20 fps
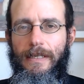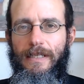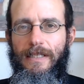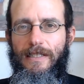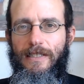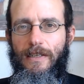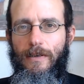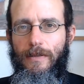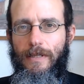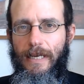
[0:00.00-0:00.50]

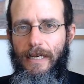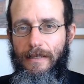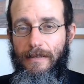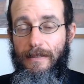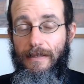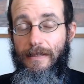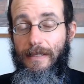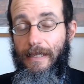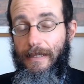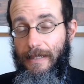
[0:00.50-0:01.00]
So
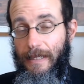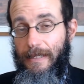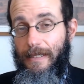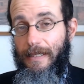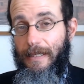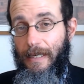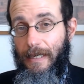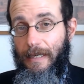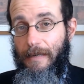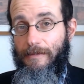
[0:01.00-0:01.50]
the
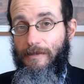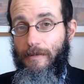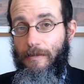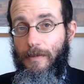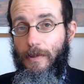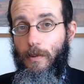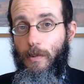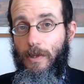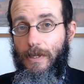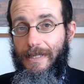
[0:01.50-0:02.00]
Tazria comes from
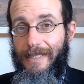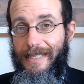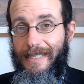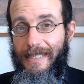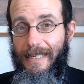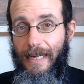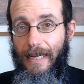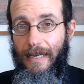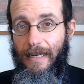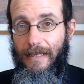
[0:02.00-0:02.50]
the word
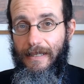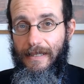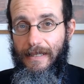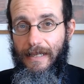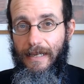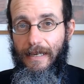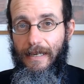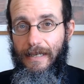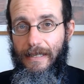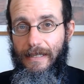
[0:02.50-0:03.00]
zera.
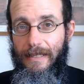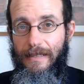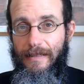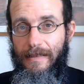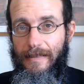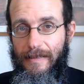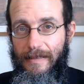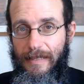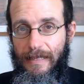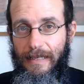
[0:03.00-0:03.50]
Zera
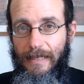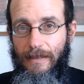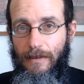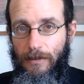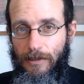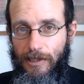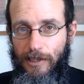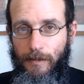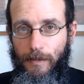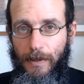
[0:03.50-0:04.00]
is seed
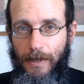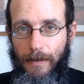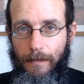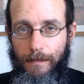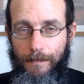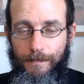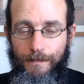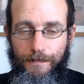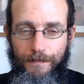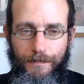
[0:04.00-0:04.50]
or sperm.